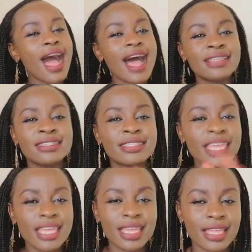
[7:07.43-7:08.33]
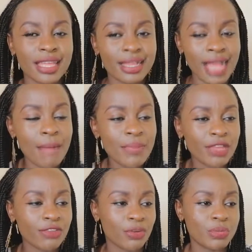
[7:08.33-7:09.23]
as
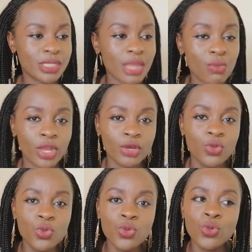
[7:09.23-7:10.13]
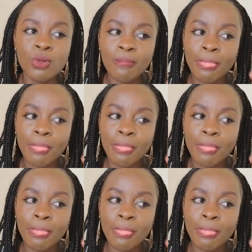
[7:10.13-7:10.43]
coming from someone who